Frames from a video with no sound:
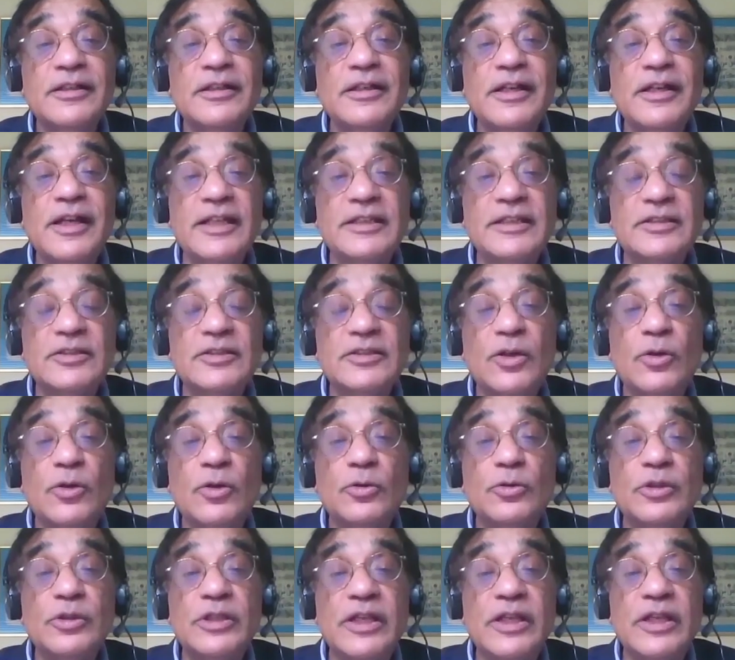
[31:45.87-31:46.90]
and
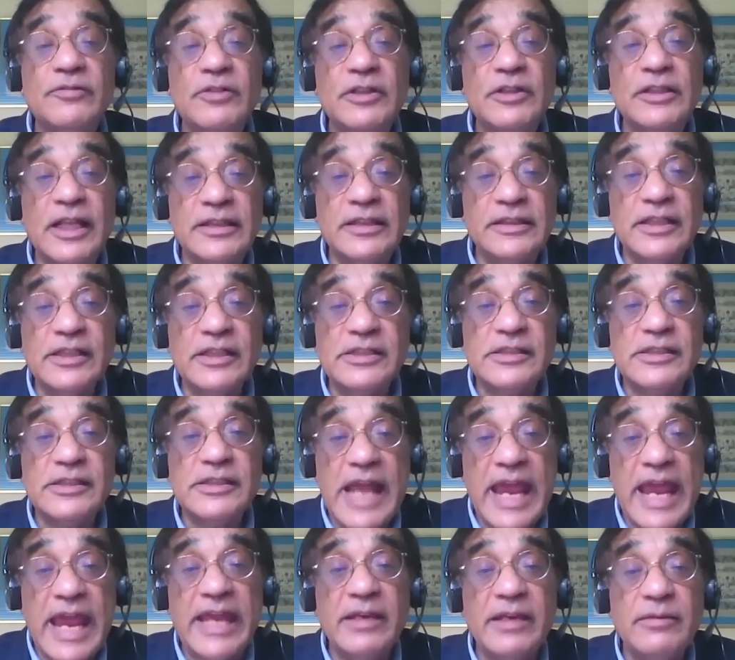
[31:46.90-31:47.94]
so given that this
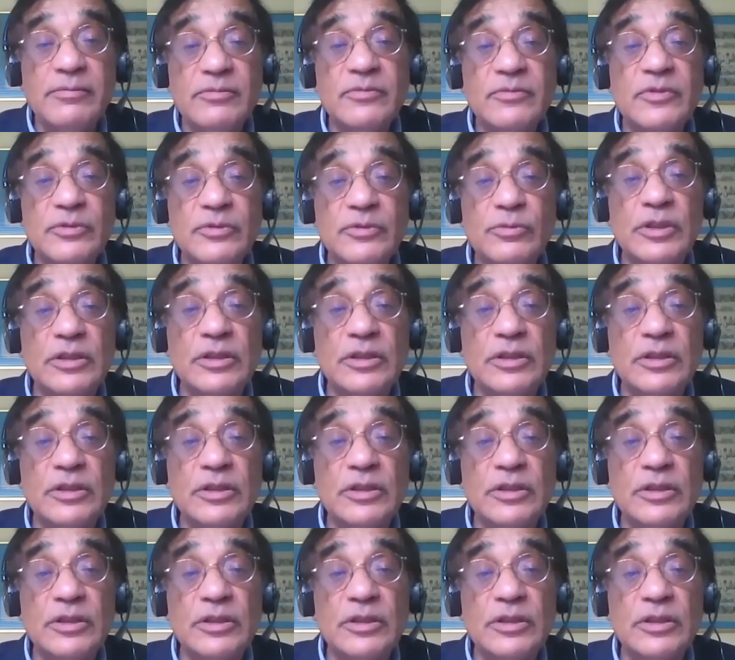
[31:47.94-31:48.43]
name